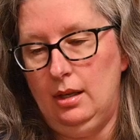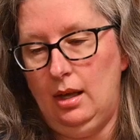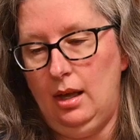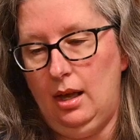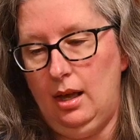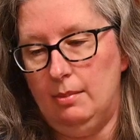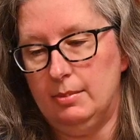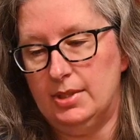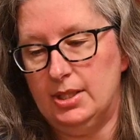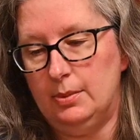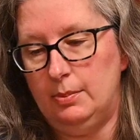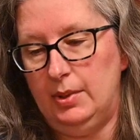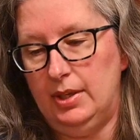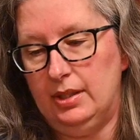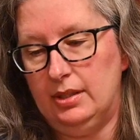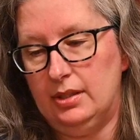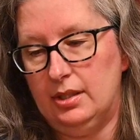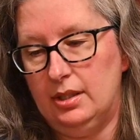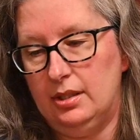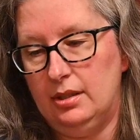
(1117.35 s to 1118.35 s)
It's a
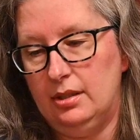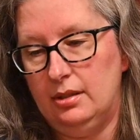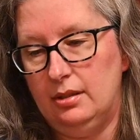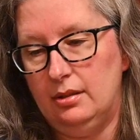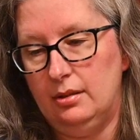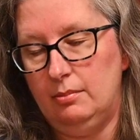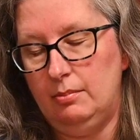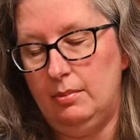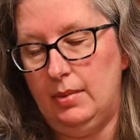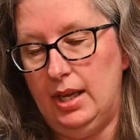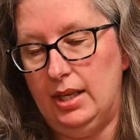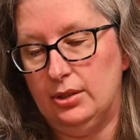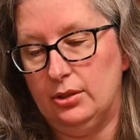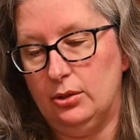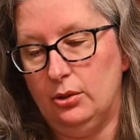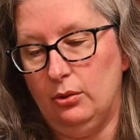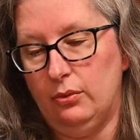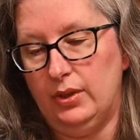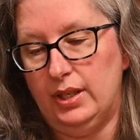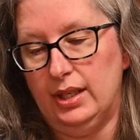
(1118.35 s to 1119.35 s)
bit
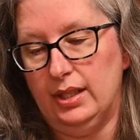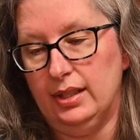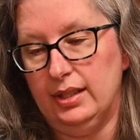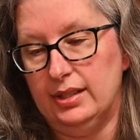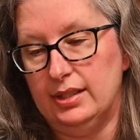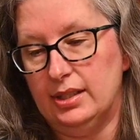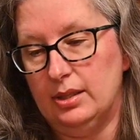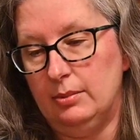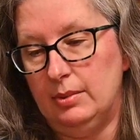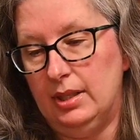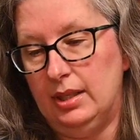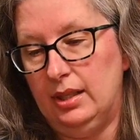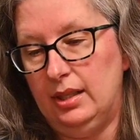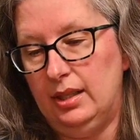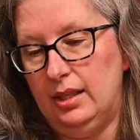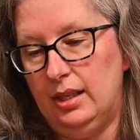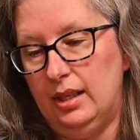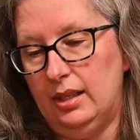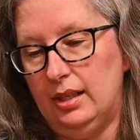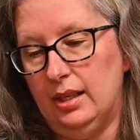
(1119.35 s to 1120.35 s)
magical realism in
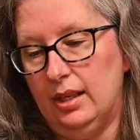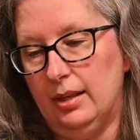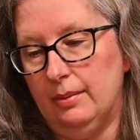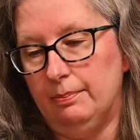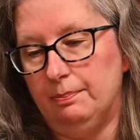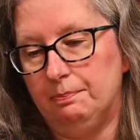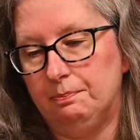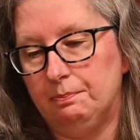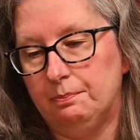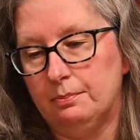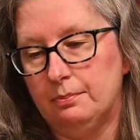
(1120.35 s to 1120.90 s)
it, and